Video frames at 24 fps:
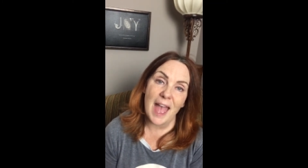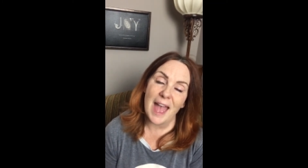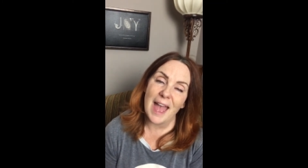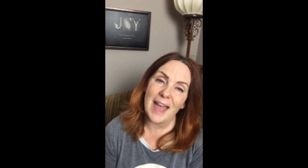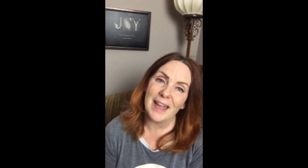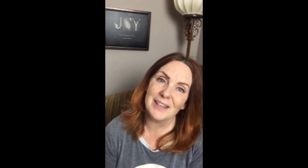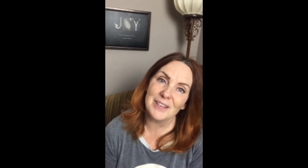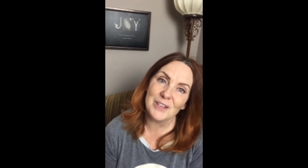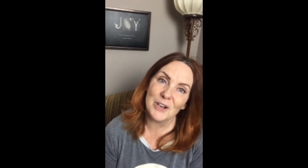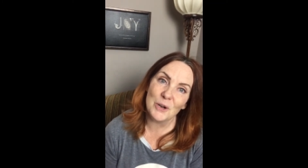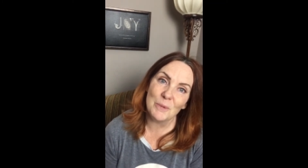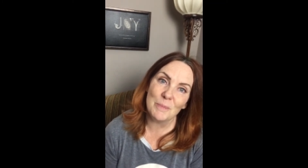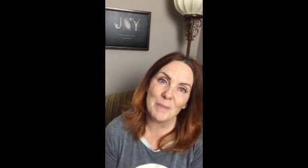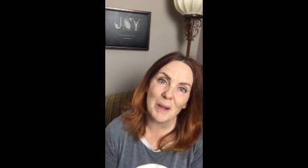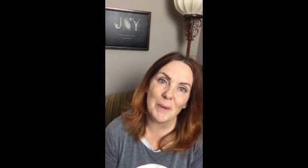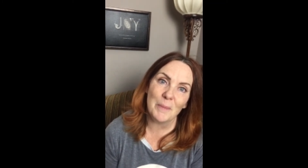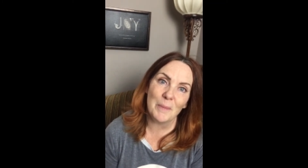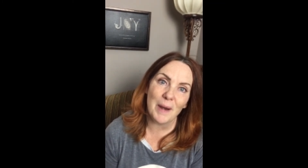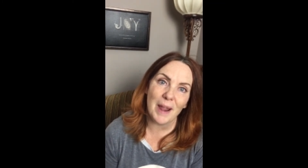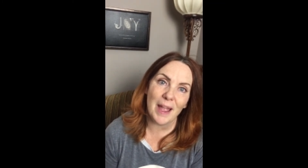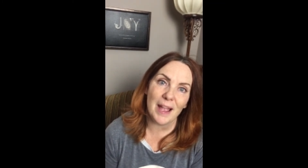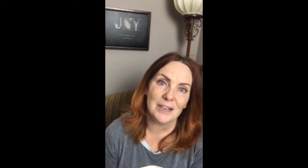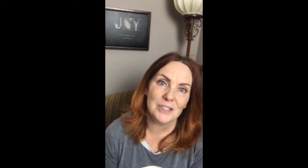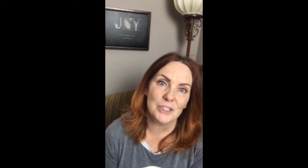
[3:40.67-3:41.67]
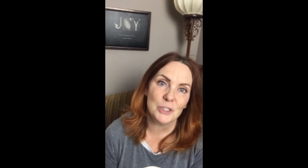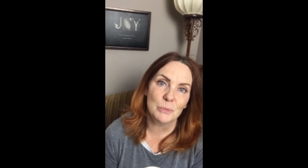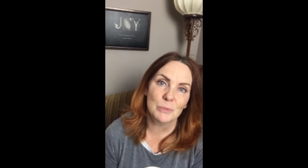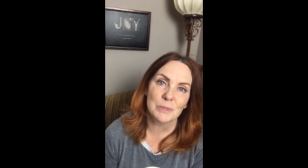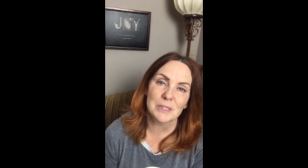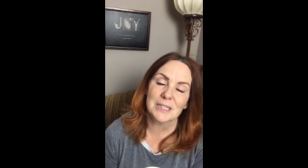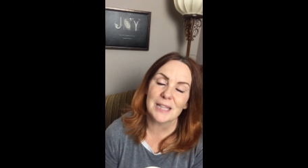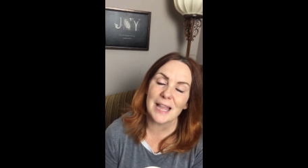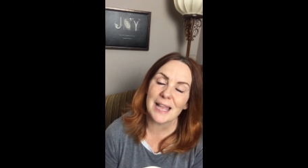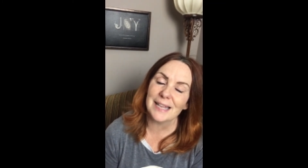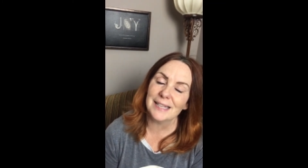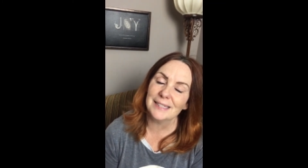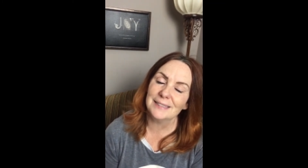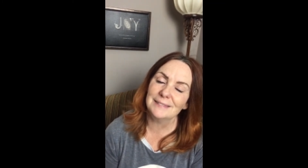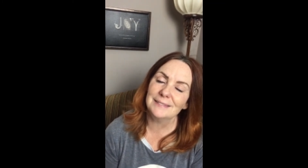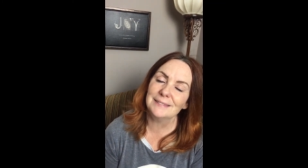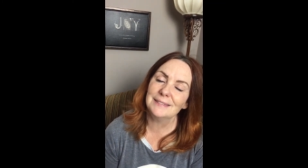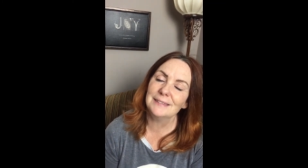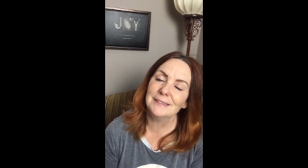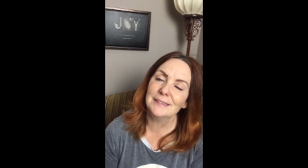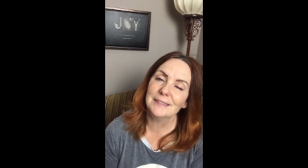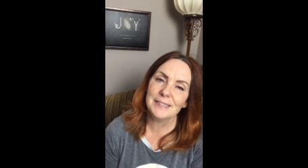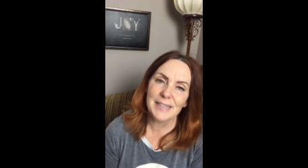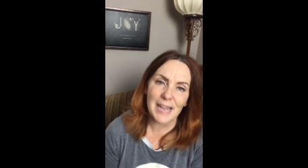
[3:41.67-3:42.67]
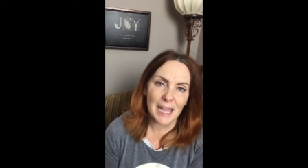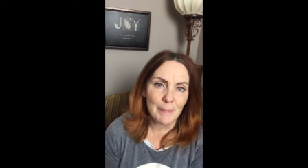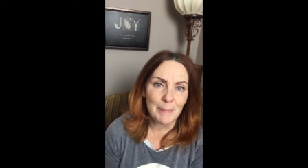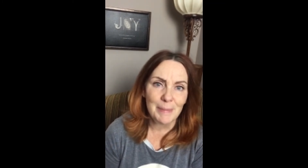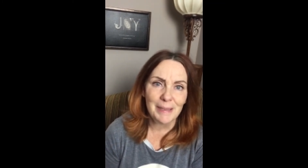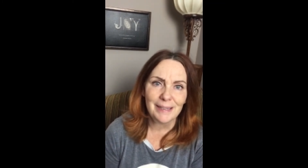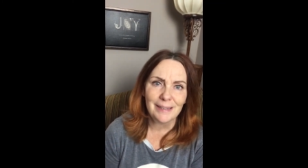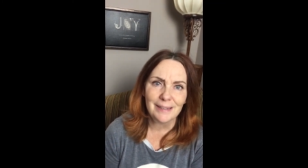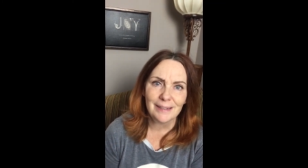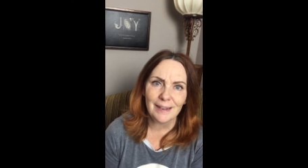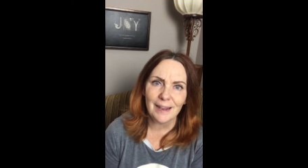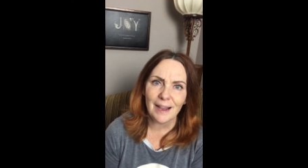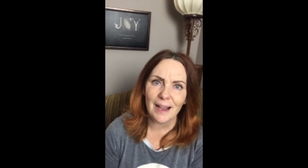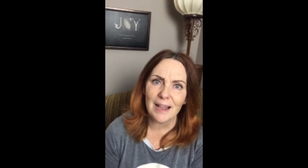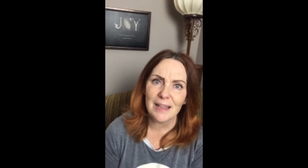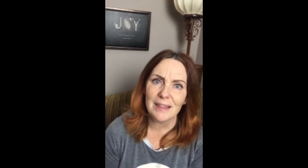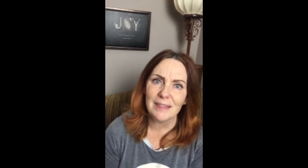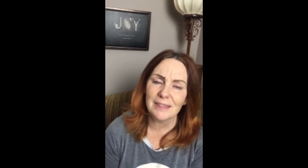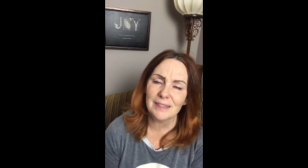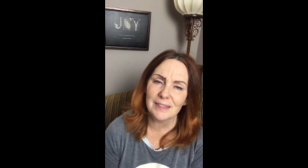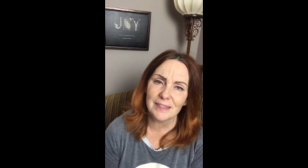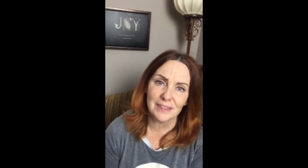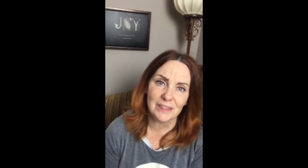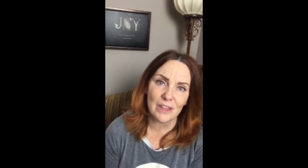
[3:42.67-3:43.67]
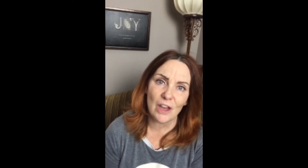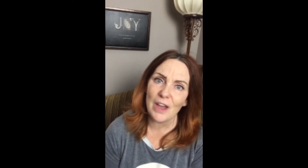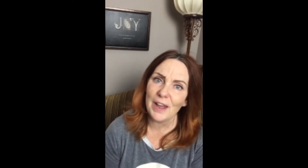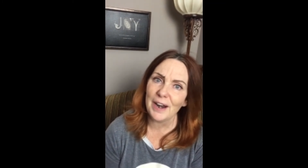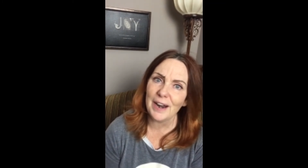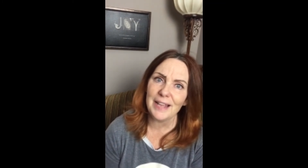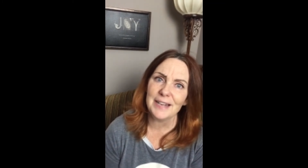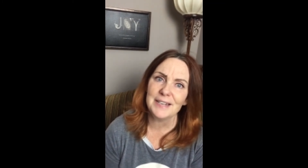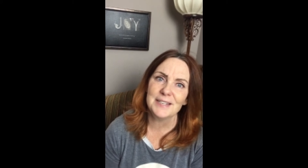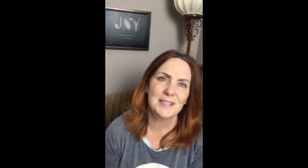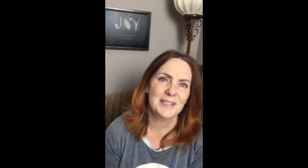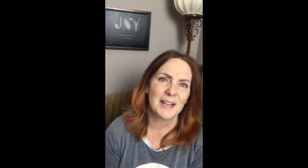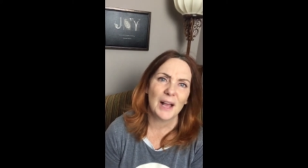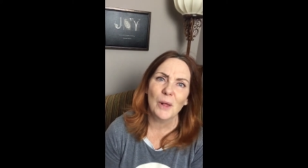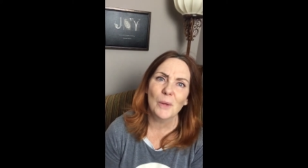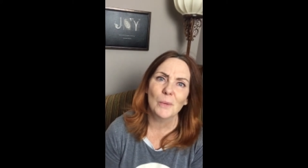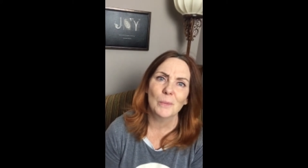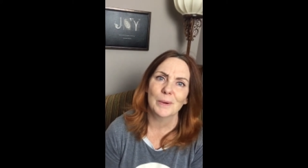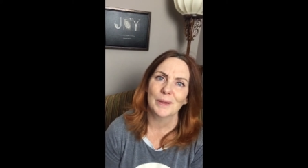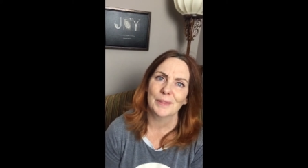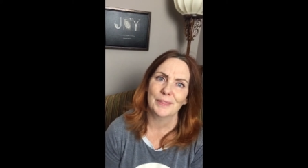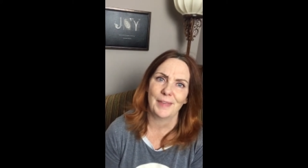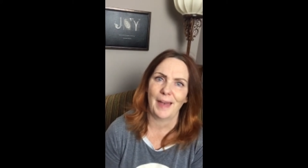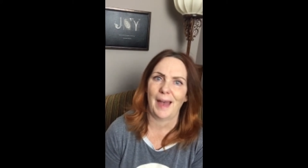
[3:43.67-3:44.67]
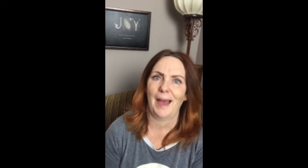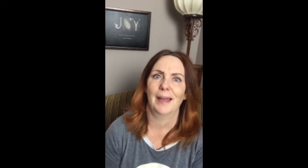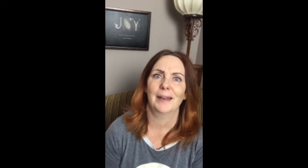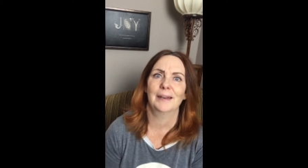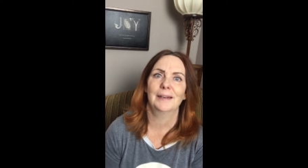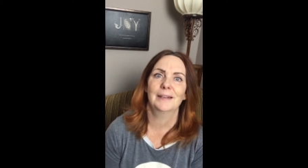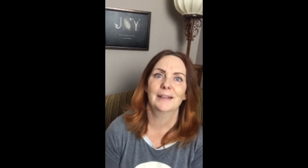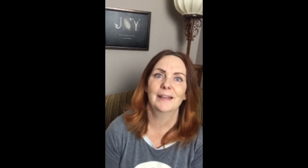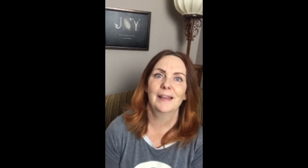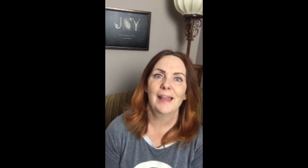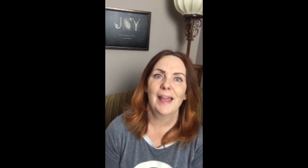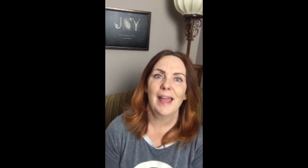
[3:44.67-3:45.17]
And you know, my reaction was like, damn it, I thought I dealt with that.